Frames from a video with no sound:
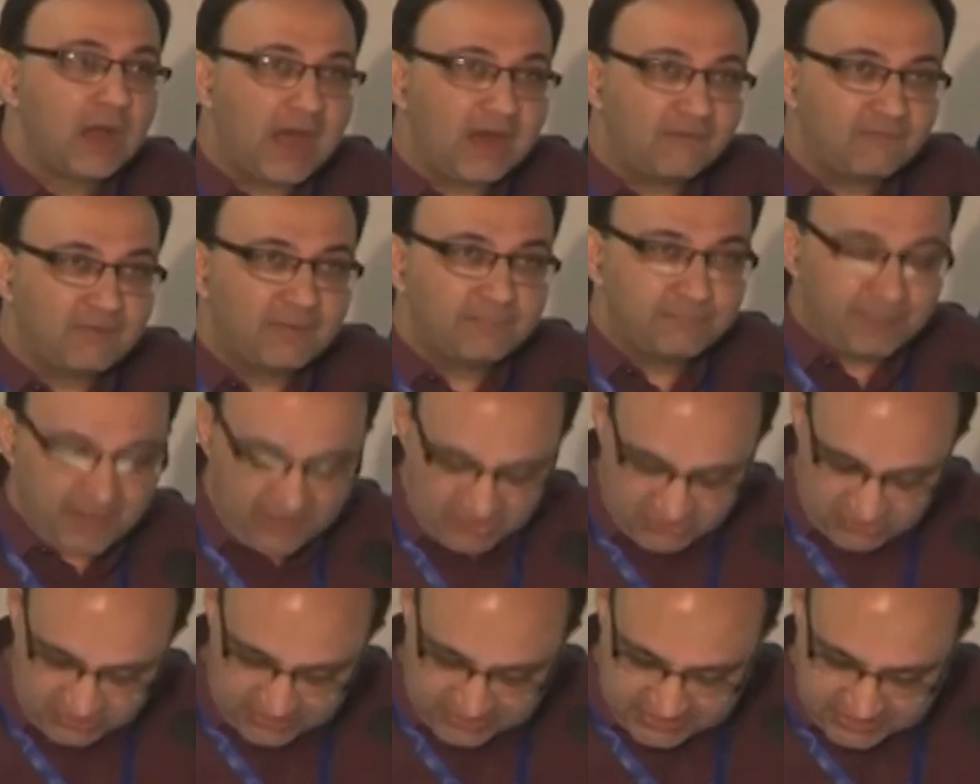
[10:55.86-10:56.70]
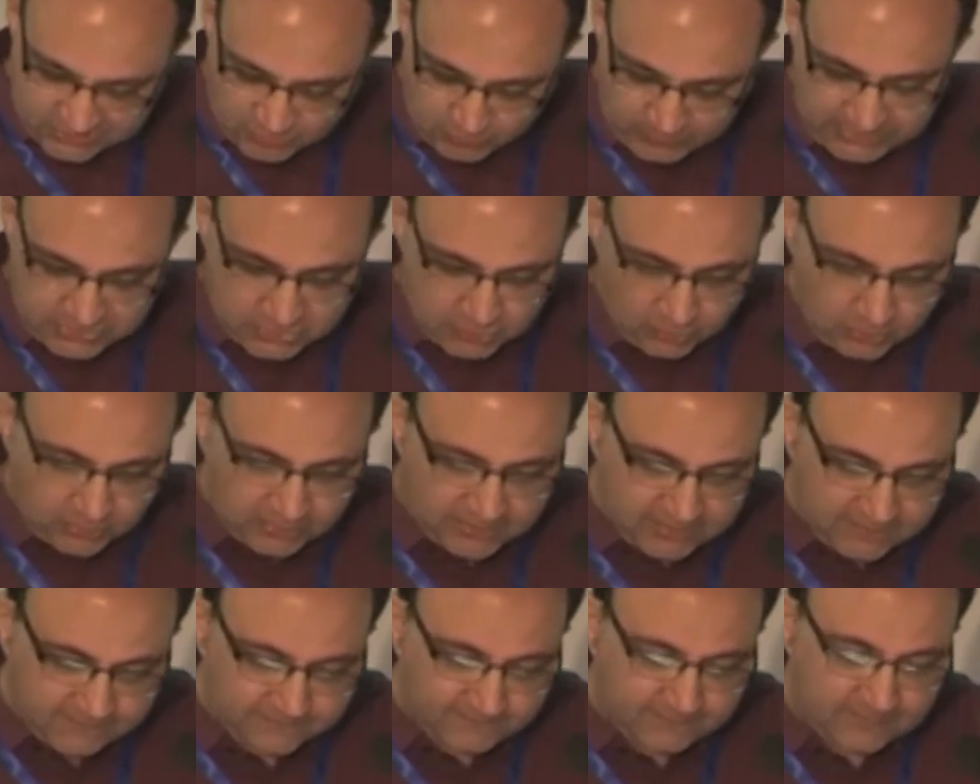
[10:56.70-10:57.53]
our patients we
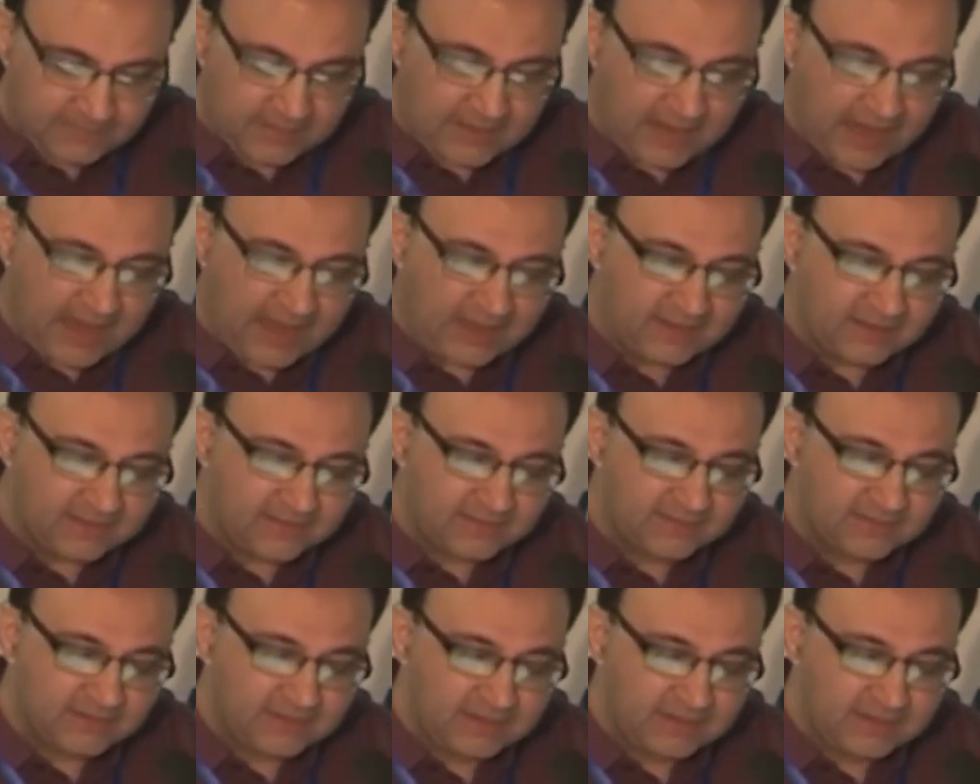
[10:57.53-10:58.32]
took and